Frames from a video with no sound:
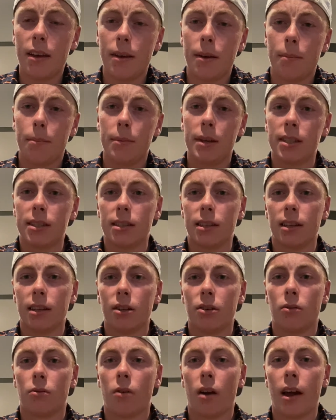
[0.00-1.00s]
missed a
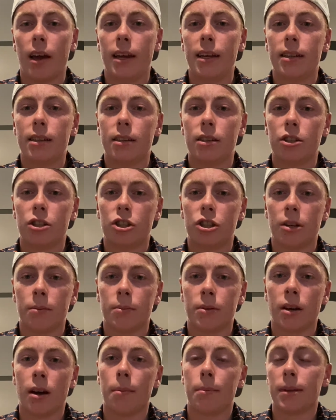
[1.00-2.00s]
little right, chipped
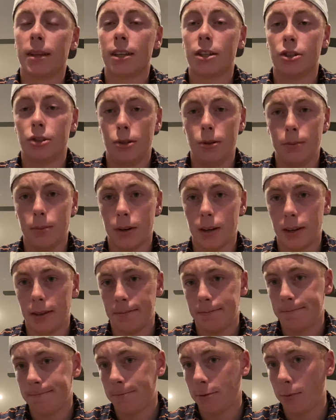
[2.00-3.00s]
up, and then 2-putted
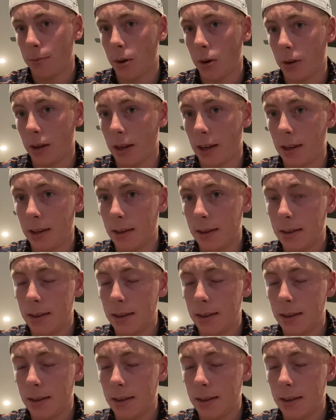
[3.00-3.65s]
for bogey.